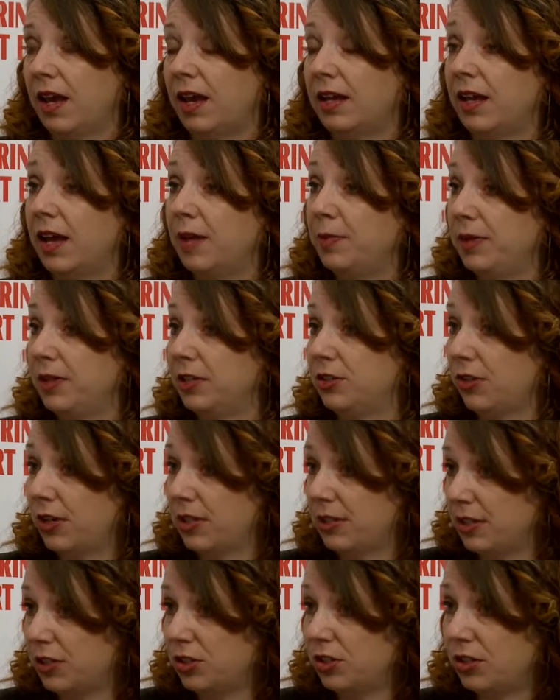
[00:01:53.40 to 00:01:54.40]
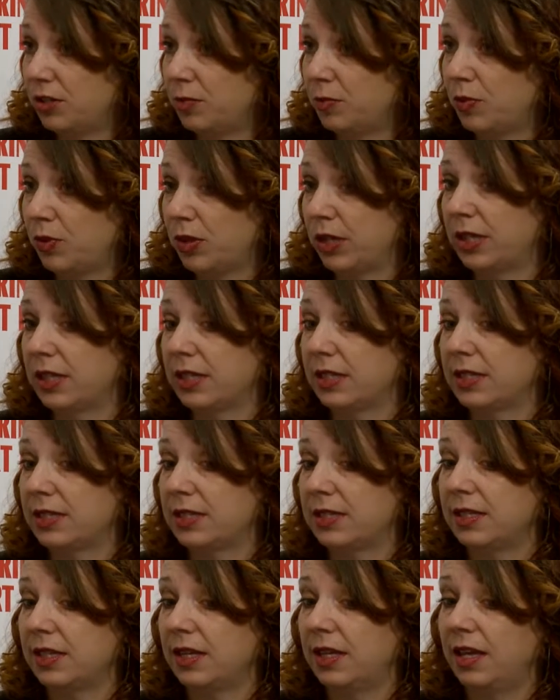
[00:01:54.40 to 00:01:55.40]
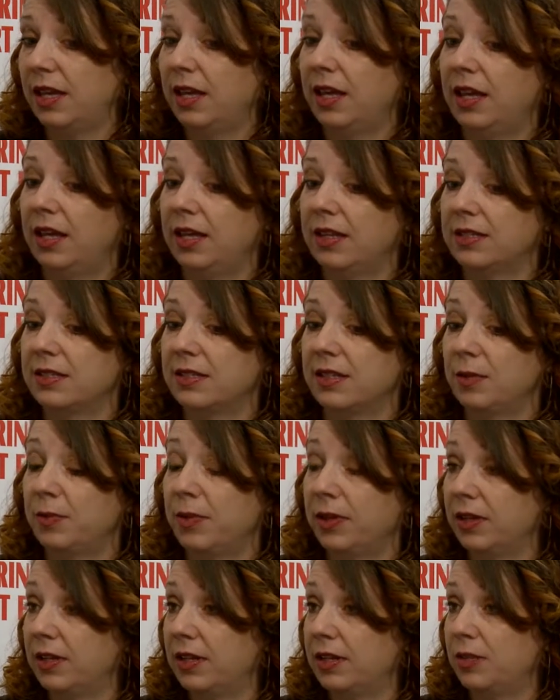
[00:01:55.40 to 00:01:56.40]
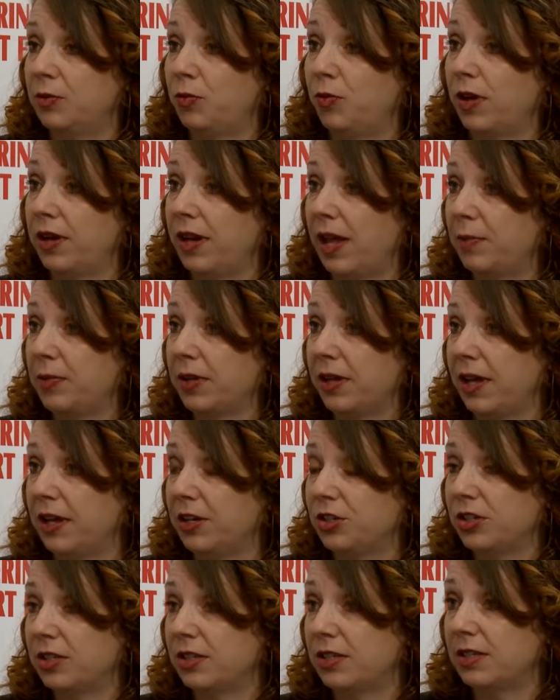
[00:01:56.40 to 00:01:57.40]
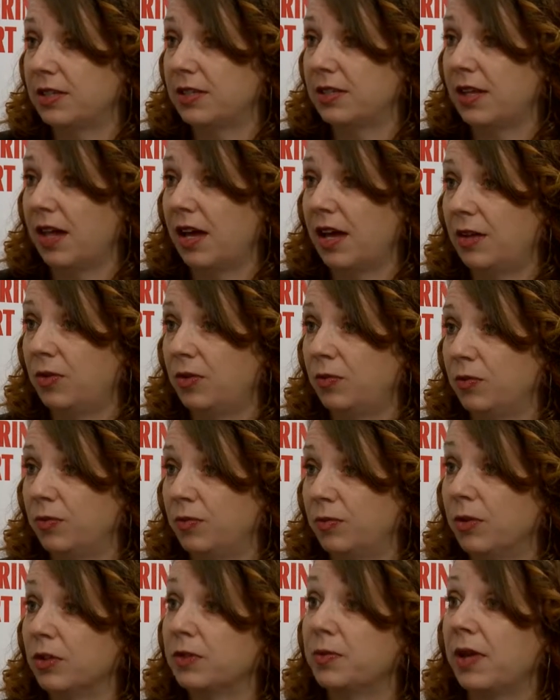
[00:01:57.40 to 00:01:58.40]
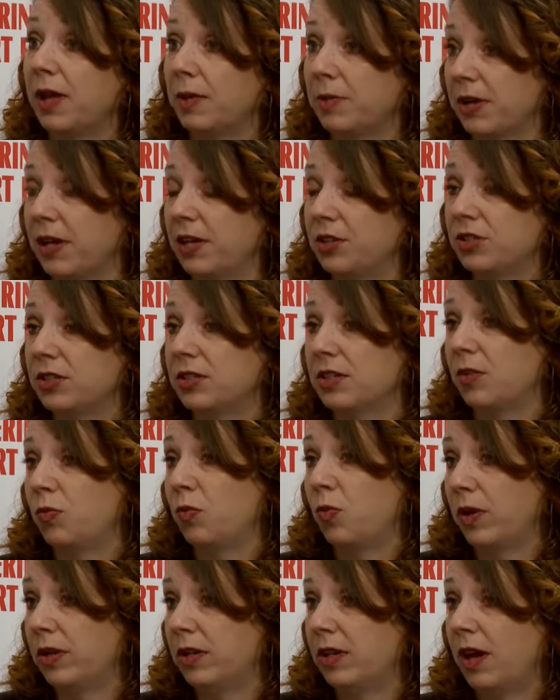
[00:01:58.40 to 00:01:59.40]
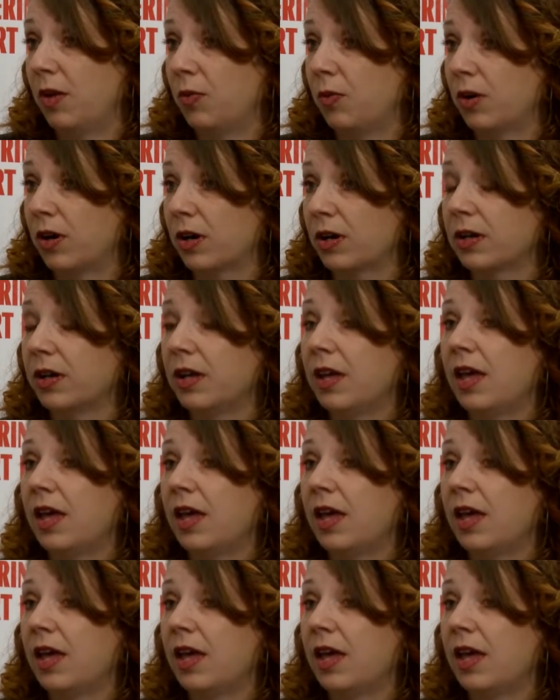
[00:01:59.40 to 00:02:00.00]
an IP transition brings is the ability to run multiple applications on one network.